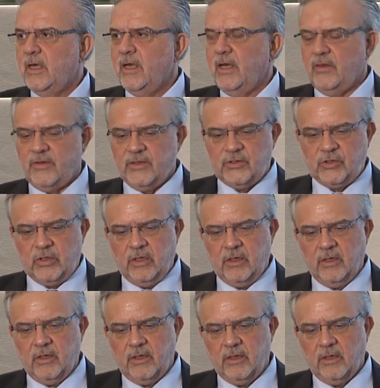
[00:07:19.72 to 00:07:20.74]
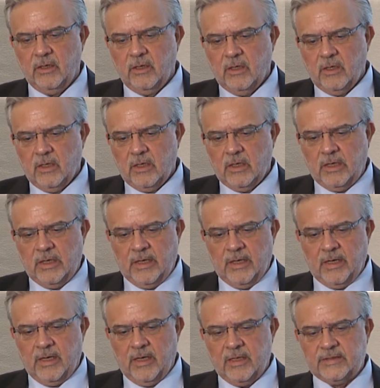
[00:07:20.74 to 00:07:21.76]
and this year,
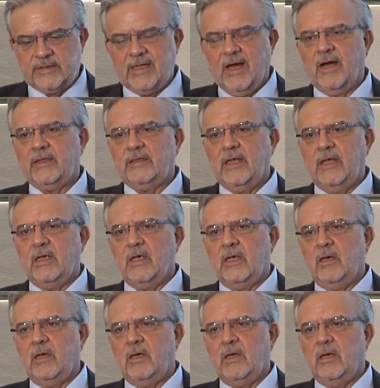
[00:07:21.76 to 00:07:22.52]
starting